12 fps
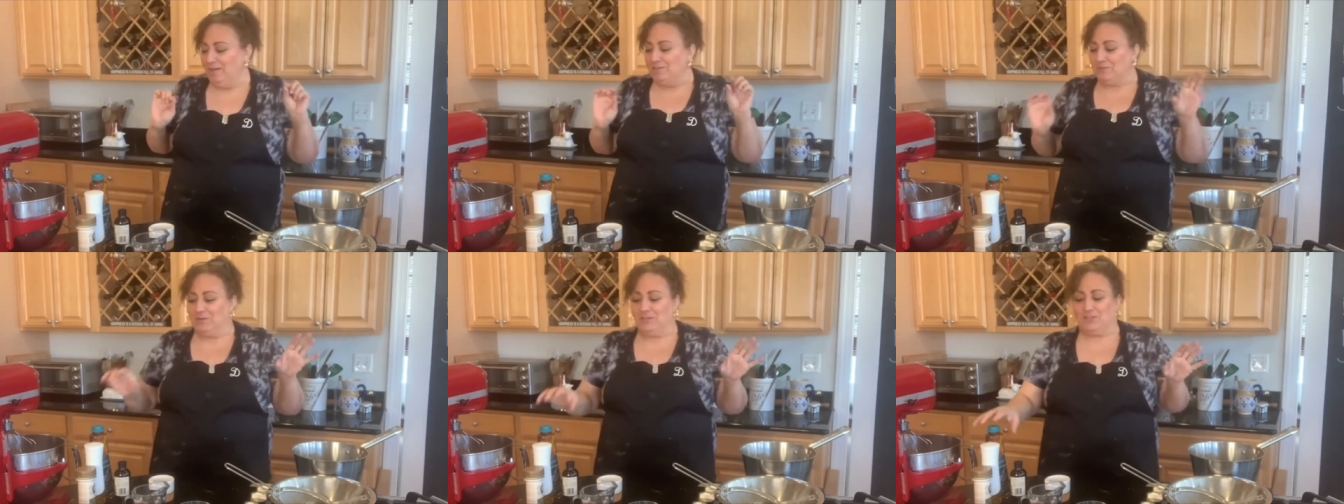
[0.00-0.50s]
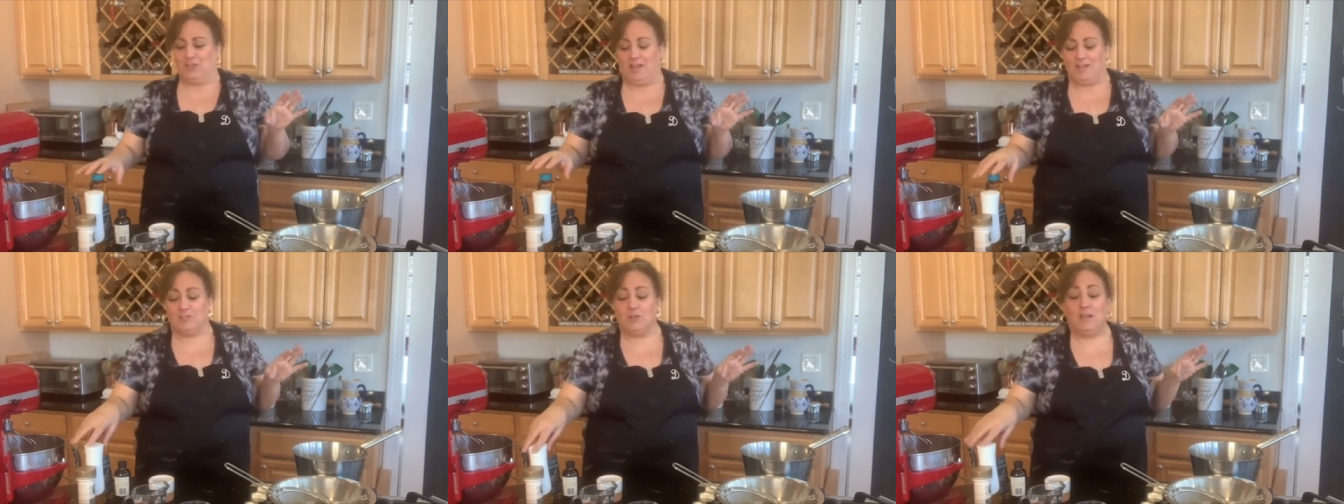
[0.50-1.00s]
So we're gonna try
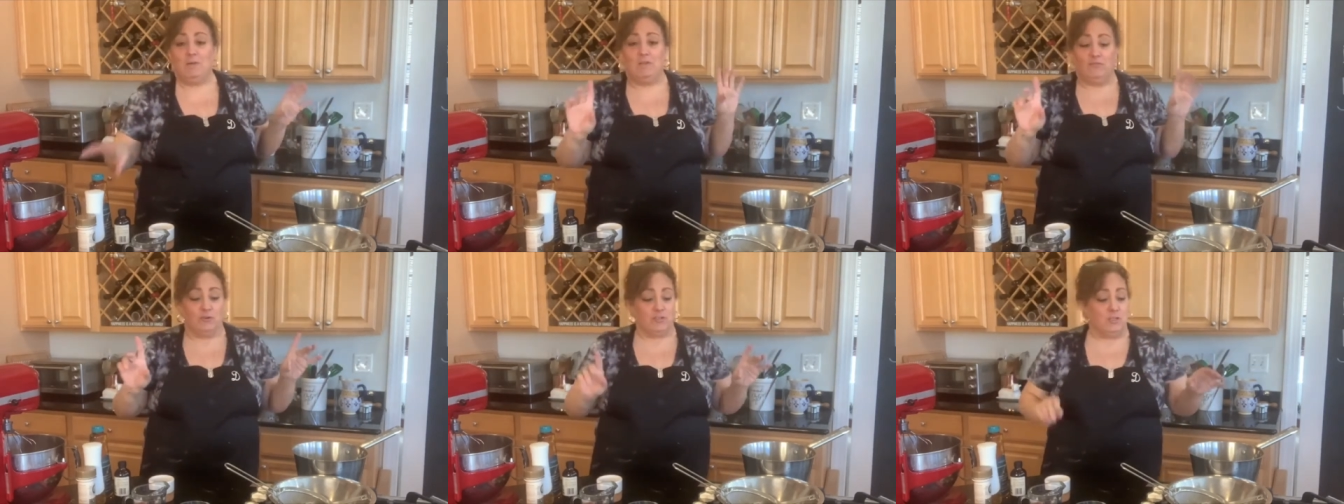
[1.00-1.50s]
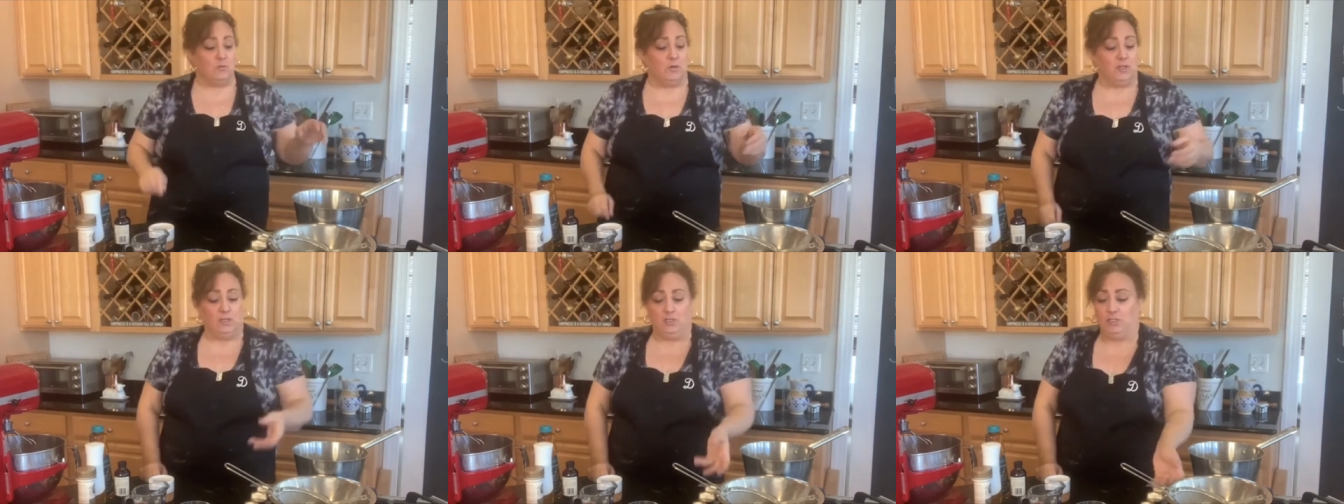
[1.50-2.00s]
it. So anyway, first thing we're
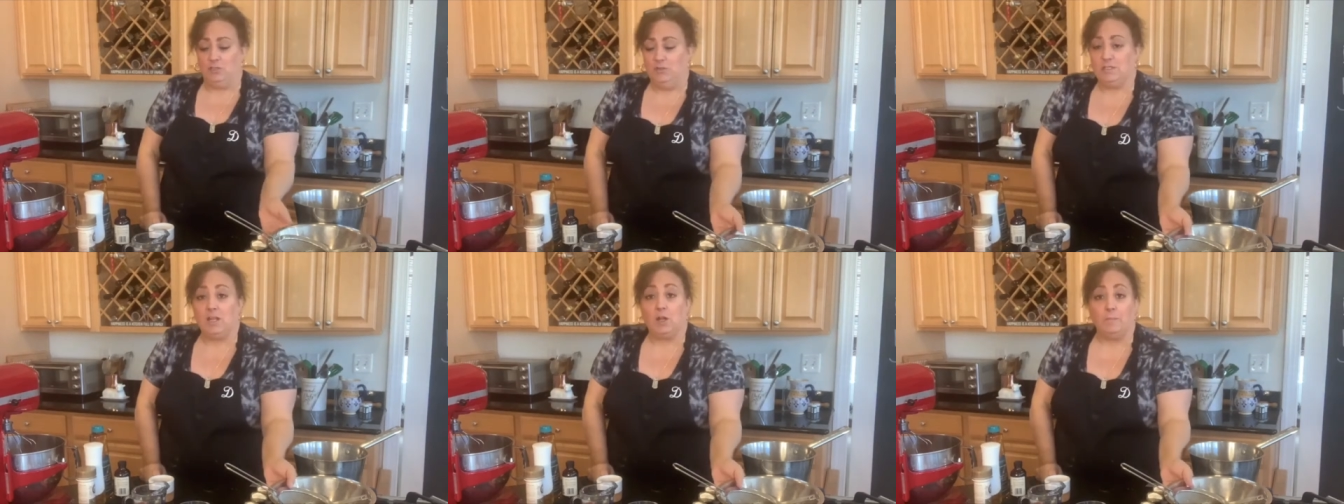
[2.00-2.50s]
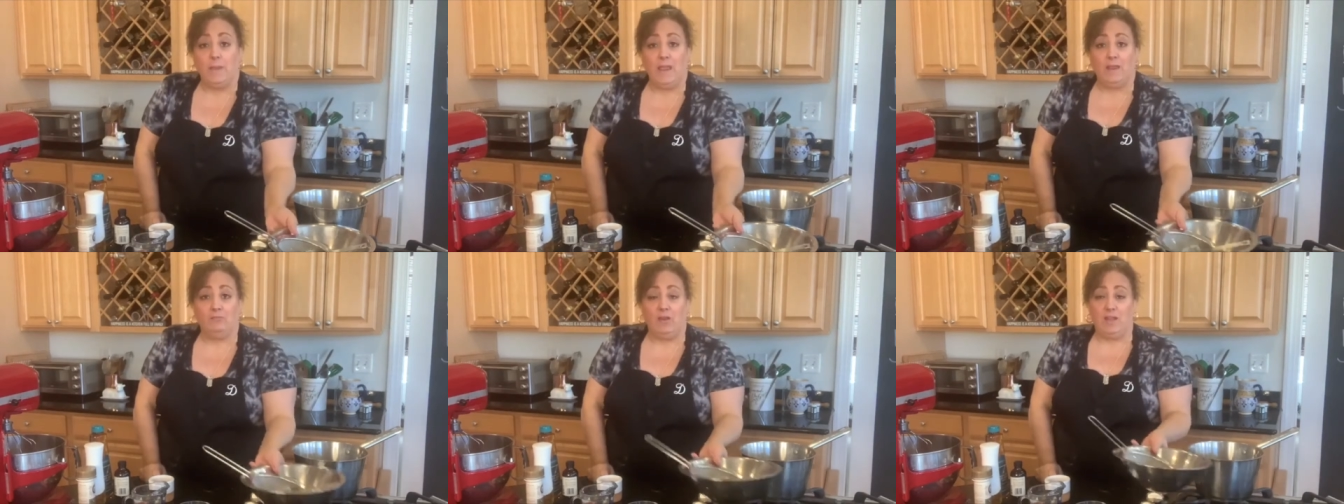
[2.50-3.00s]
gonna do is get our
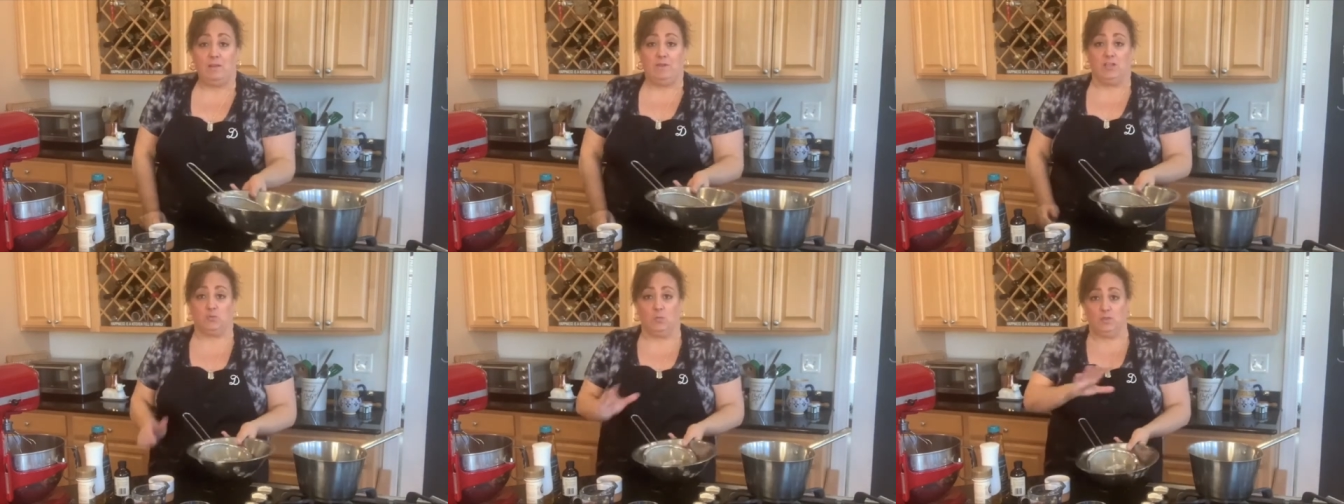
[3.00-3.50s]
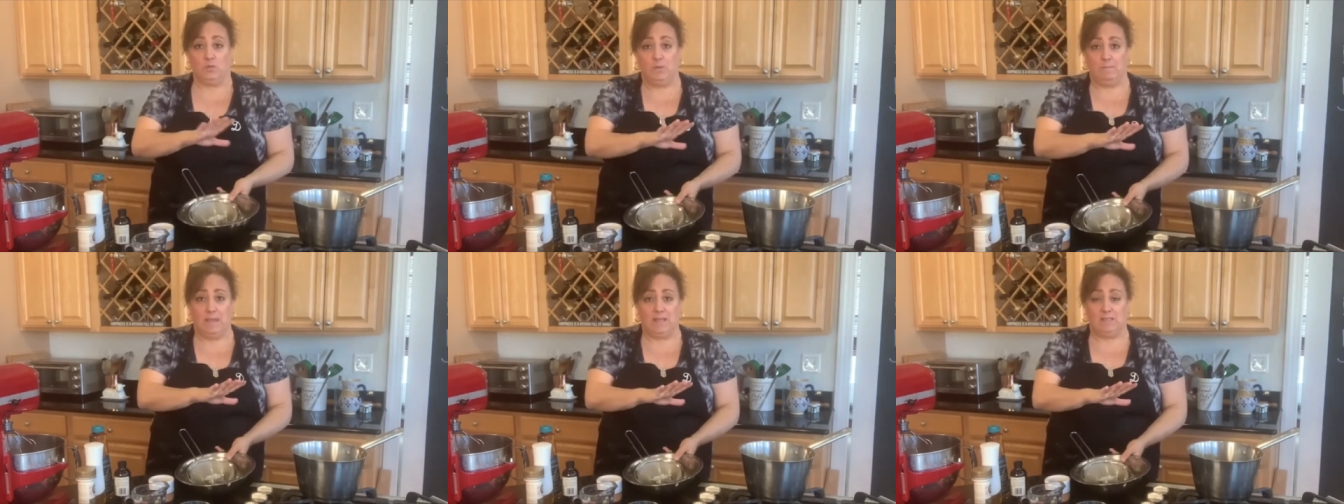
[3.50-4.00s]
pan ready, because once we
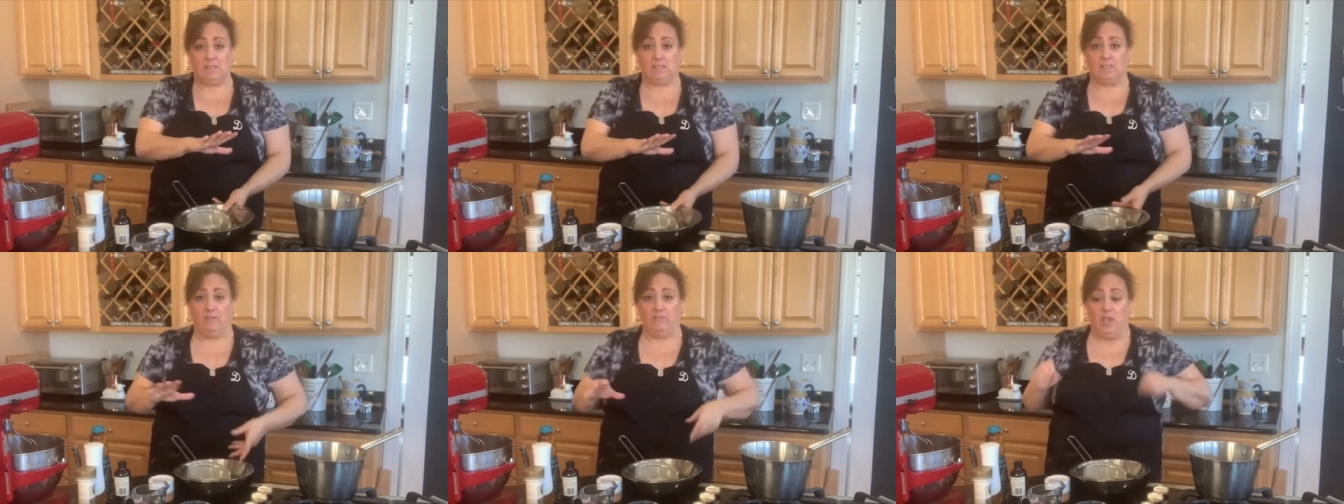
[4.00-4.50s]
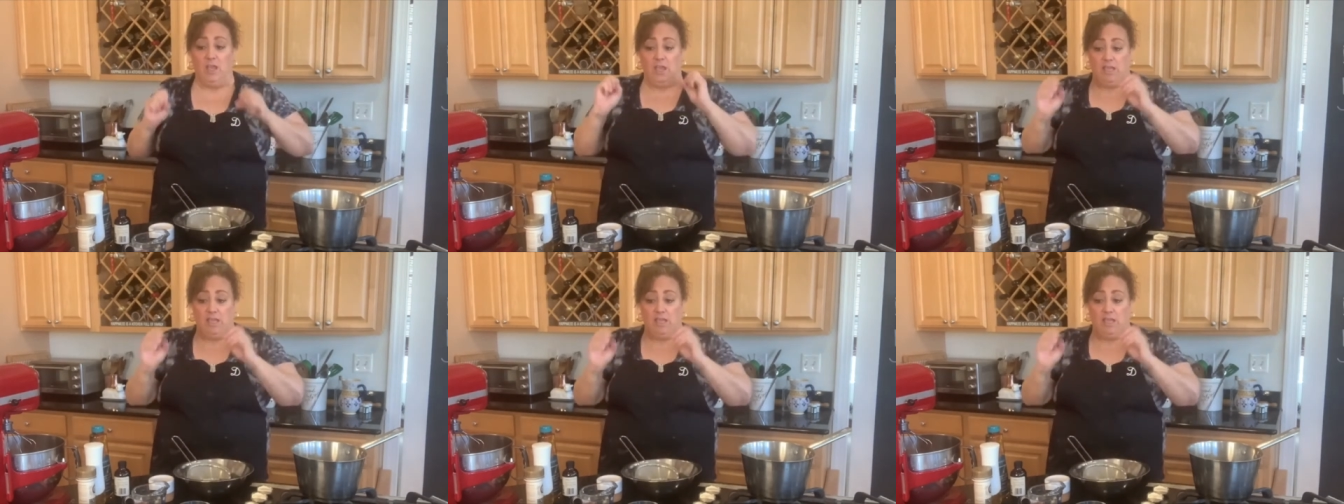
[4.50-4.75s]
make this stuff,